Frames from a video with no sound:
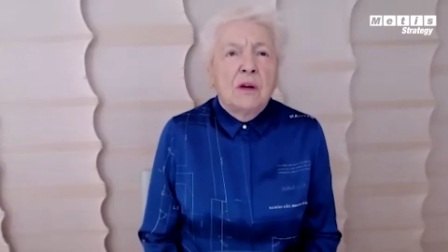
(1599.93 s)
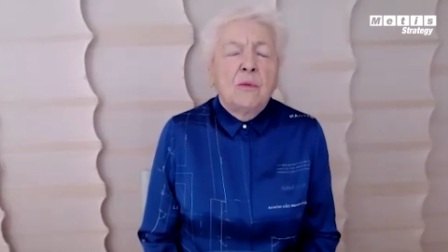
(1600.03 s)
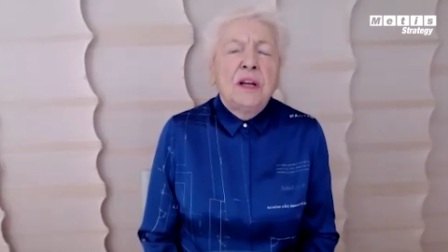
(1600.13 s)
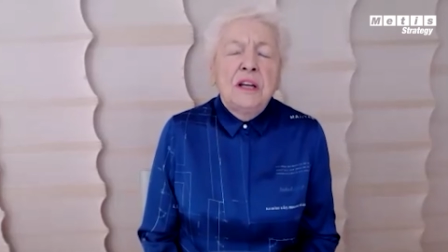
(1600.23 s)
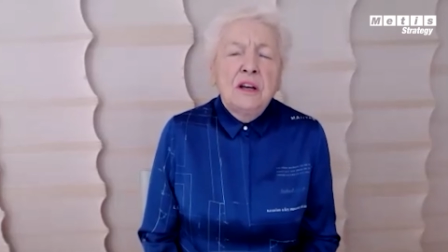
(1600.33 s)

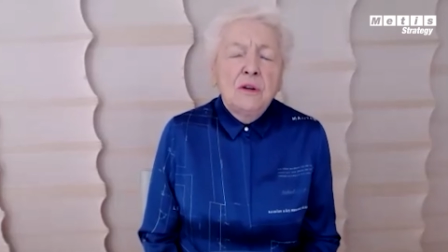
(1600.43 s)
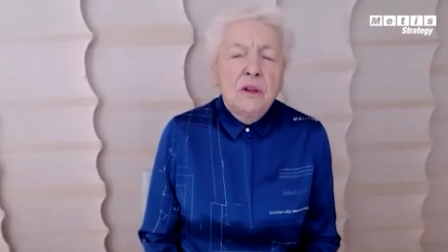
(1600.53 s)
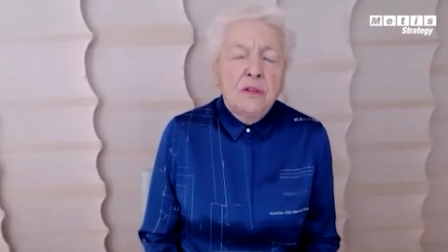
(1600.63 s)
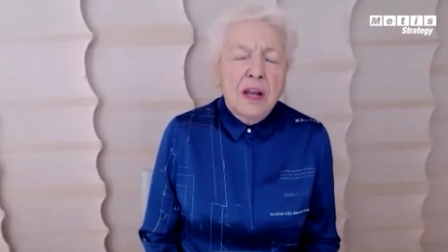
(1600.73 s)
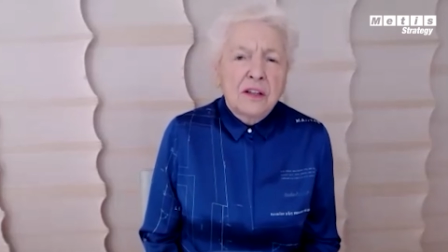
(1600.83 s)
We know
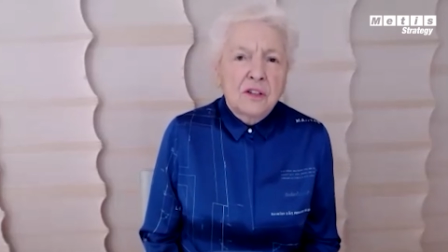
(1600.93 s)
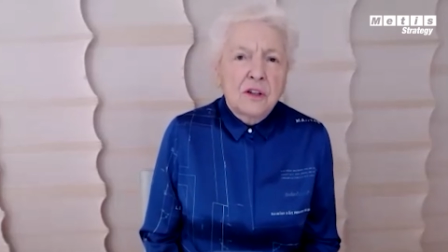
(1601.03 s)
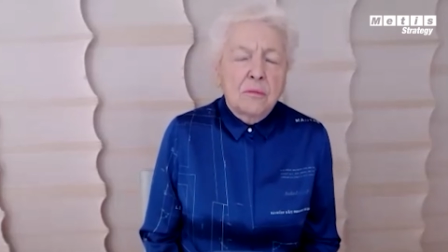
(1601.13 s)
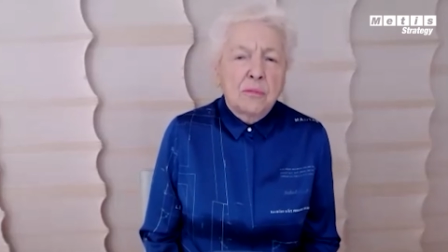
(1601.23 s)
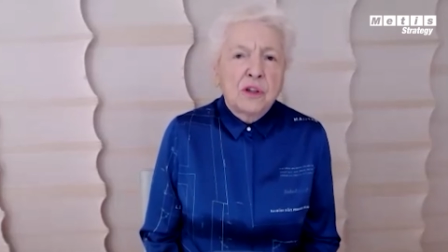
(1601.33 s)
that that's
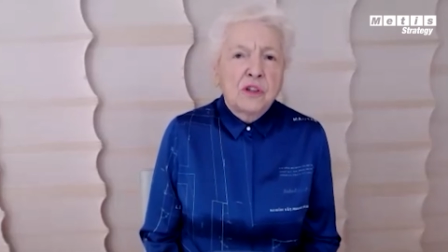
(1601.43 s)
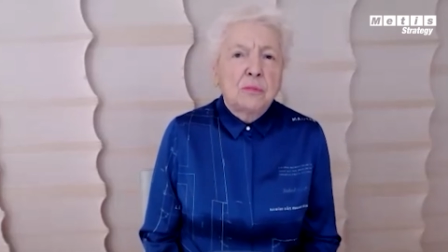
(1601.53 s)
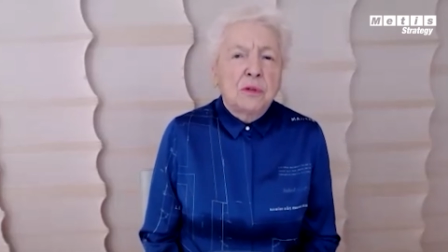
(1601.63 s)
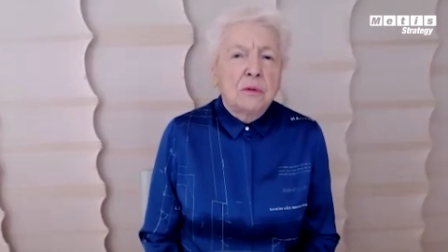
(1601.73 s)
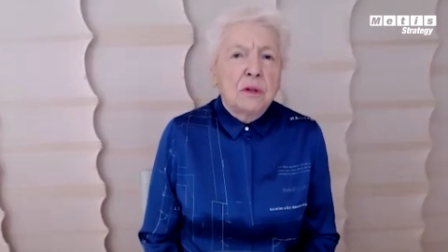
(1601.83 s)
not
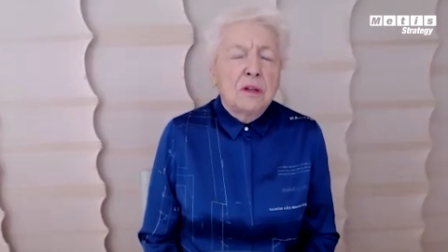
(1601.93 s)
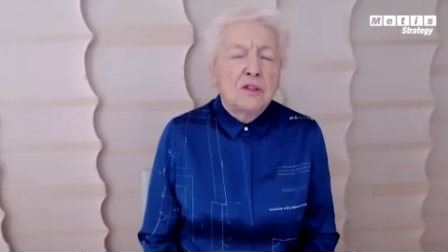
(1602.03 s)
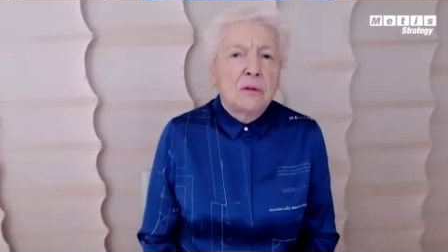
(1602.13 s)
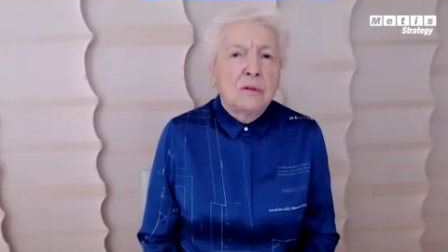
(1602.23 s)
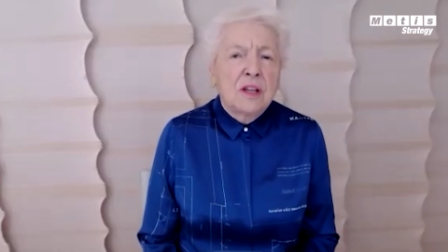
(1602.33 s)
possible. Uh,
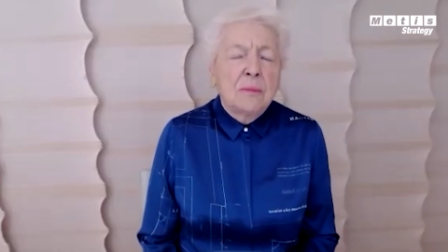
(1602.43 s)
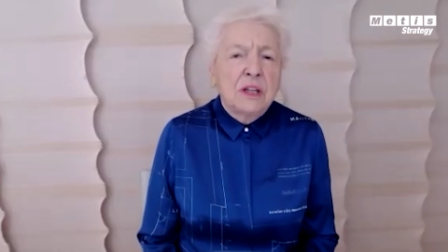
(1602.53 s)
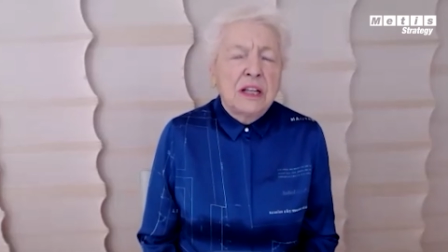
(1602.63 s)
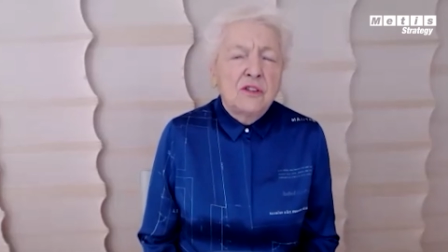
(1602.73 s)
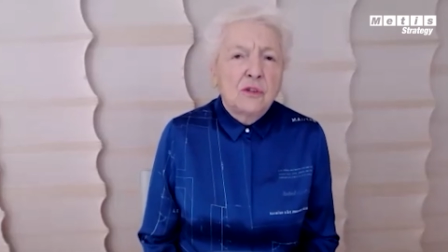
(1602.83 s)

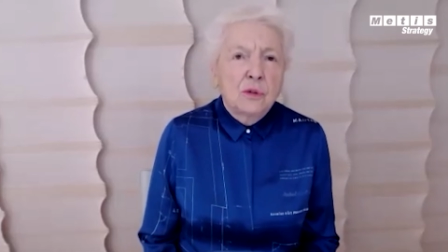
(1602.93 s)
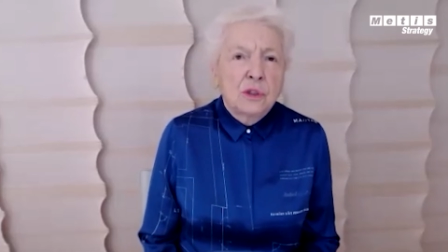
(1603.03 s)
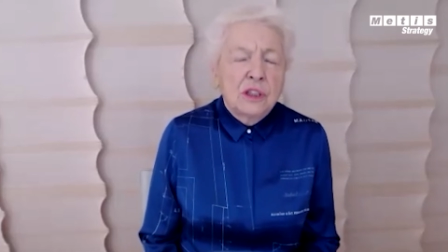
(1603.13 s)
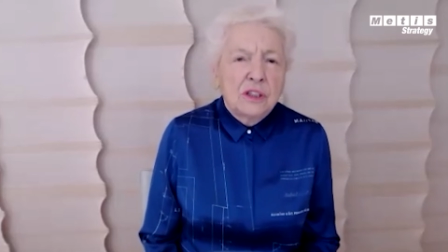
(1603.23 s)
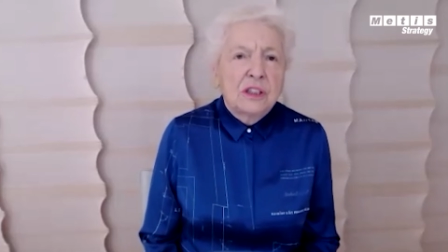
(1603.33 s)
somebody is
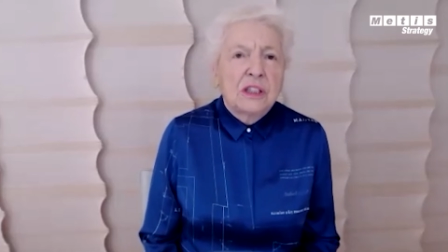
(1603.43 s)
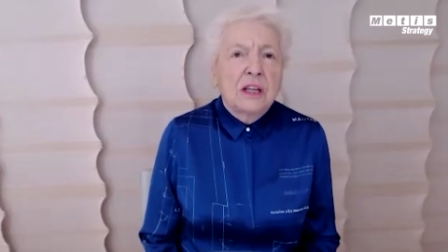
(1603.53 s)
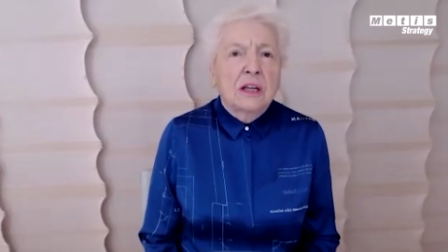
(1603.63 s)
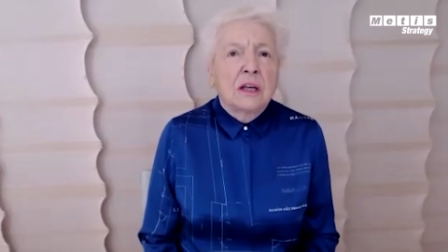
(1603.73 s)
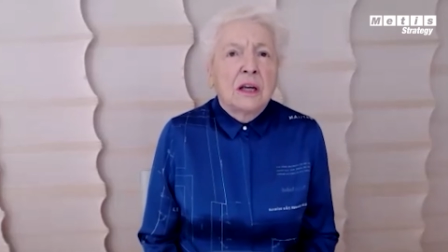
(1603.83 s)
autistic